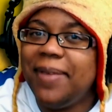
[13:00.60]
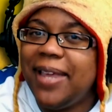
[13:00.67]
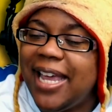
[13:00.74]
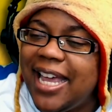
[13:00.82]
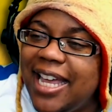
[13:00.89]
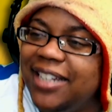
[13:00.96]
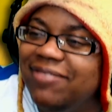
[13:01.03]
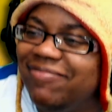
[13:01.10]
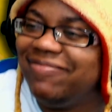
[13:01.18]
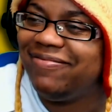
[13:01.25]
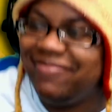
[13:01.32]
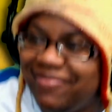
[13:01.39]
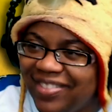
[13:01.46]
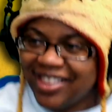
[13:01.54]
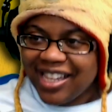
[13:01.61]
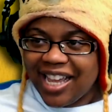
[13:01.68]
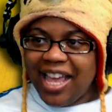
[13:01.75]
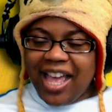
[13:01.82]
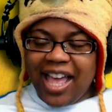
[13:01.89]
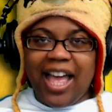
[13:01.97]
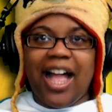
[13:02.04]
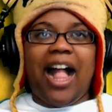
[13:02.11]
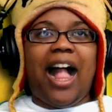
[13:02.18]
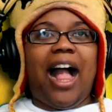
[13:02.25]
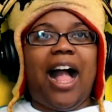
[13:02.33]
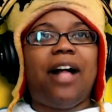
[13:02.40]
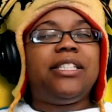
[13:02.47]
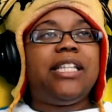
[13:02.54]
be.
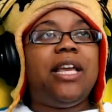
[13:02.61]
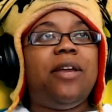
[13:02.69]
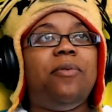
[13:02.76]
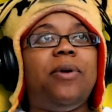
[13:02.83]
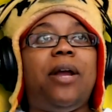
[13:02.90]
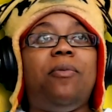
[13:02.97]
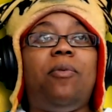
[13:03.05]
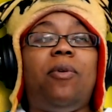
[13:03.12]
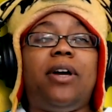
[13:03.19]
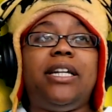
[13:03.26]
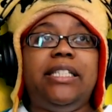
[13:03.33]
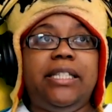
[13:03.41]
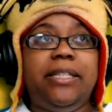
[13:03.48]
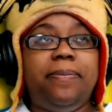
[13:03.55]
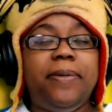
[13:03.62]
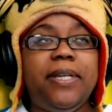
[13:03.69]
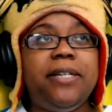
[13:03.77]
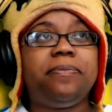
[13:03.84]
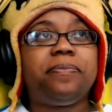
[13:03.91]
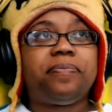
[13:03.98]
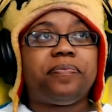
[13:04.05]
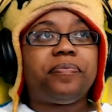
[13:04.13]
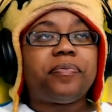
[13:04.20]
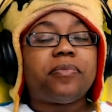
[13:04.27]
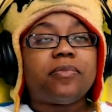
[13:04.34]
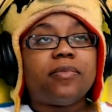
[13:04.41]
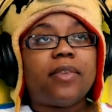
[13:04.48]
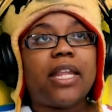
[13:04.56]
I'll say what I wanted to be.
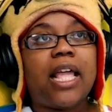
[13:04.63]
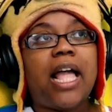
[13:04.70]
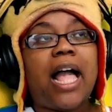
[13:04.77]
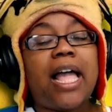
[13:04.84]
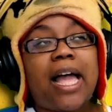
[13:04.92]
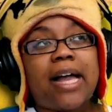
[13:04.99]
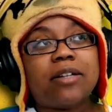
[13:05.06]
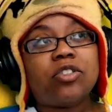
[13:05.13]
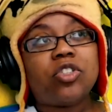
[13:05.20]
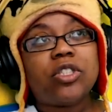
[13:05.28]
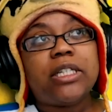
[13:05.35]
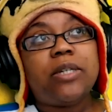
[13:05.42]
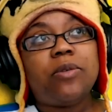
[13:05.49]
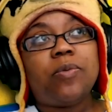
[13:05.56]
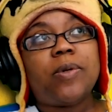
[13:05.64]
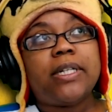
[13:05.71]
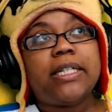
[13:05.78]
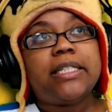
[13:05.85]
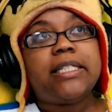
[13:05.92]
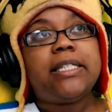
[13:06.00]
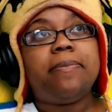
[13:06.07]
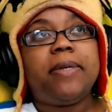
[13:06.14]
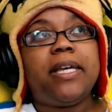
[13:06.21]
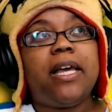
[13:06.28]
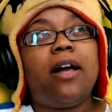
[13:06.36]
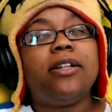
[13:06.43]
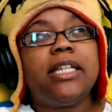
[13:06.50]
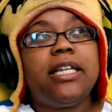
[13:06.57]
I actually wanted to
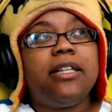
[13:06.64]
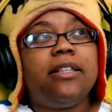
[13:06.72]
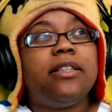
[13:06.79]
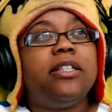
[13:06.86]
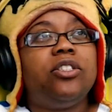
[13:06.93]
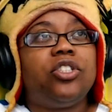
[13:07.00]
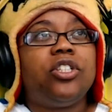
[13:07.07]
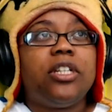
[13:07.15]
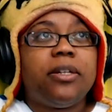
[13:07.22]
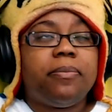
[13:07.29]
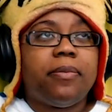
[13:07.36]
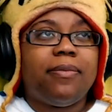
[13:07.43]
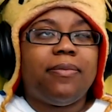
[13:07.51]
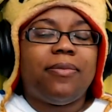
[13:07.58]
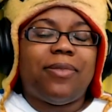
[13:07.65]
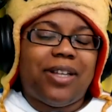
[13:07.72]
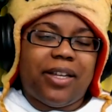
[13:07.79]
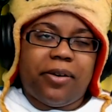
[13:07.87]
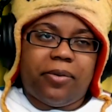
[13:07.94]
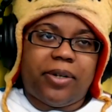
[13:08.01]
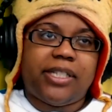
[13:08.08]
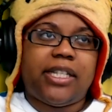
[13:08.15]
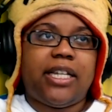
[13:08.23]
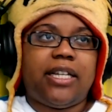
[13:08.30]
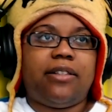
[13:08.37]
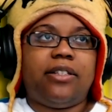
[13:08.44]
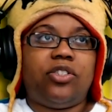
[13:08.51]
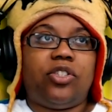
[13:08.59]
be. I'll say legitimate. Well, I don't want to
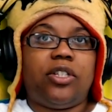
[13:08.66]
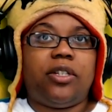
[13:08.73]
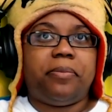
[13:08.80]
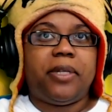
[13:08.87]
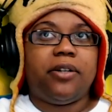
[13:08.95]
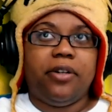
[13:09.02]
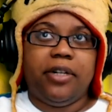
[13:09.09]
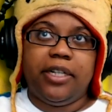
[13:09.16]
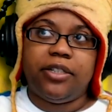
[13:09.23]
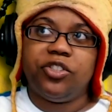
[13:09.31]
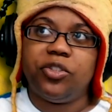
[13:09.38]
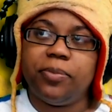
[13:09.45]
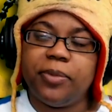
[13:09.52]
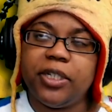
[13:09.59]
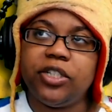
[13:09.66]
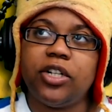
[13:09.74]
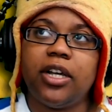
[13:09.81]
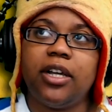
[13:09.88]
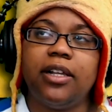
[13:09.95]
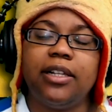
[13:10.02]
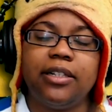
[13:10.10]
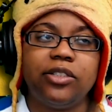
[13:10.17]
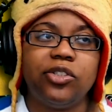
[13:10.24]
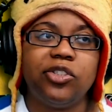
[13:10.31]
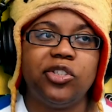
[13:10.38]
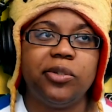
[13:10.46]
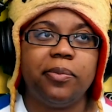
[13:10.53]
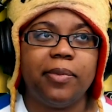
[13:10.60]
say legitimate or illegitimate job.
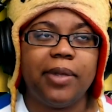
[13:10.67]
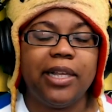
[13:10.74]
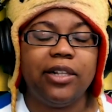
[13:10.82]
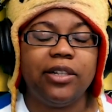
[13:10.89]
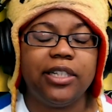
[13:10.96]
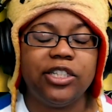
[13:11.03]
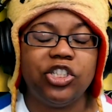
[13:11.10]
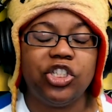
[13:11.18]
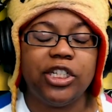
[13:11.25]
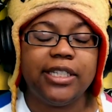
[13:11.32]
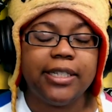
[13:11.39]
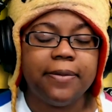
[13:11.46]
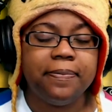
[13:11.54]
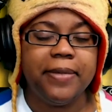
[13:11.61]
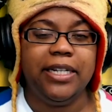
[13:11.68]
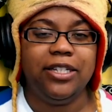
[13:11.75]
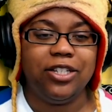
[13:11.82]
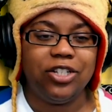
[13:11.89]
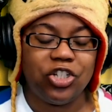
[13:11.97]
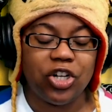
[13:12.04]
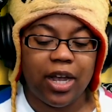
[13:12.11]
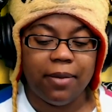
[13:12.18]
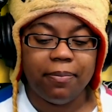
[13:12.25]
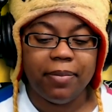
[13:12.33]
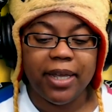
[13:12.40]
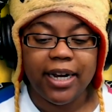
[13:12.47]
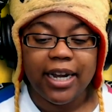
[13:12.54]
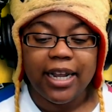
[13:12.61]
Illegitimate job.
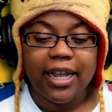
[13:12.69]
But